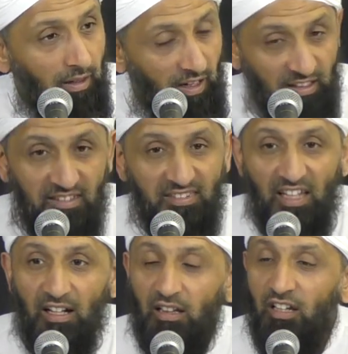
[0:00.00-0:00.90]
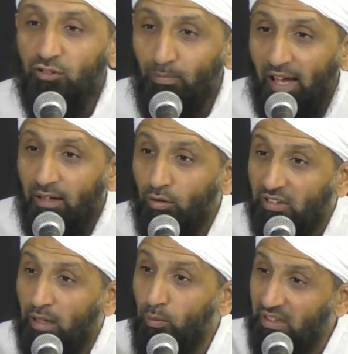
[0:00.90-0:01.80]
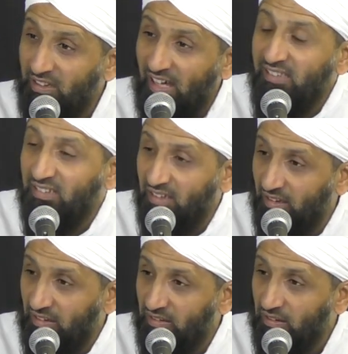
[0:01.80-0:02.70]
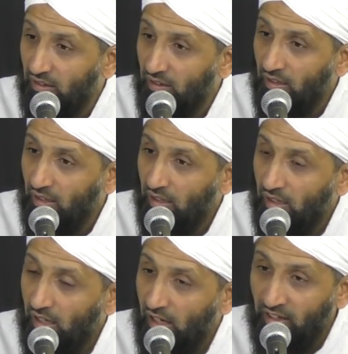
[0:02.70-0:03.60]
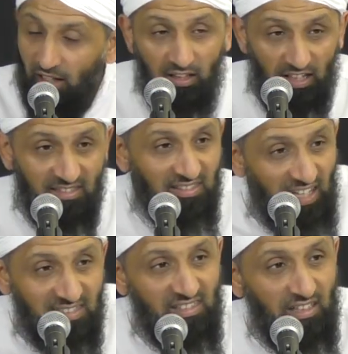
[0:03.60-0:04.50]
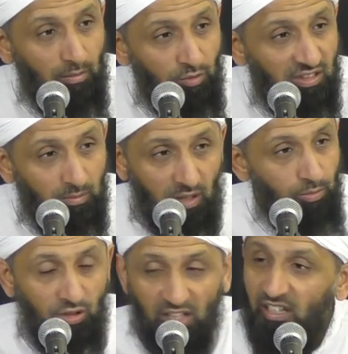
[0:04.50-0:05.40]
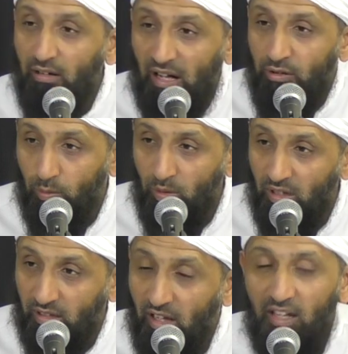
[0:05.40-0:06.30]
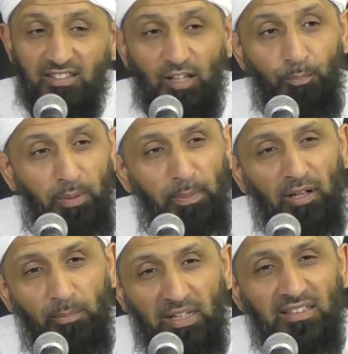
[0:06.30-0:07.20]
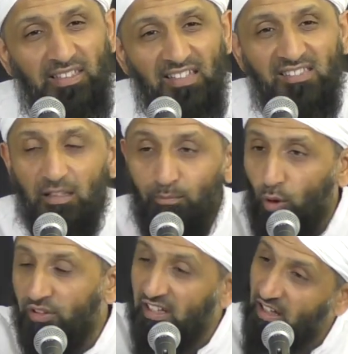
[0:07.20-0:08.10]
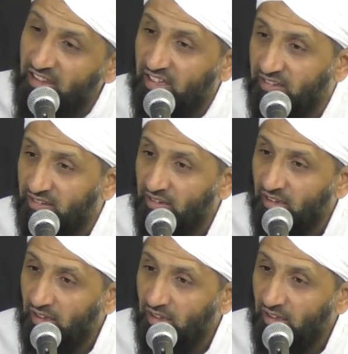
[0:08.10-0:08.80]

And instead Allah subhanahu wa ta'ala will test us. And Allah is testing the Muslim community around the world. Some people are being tested more than others.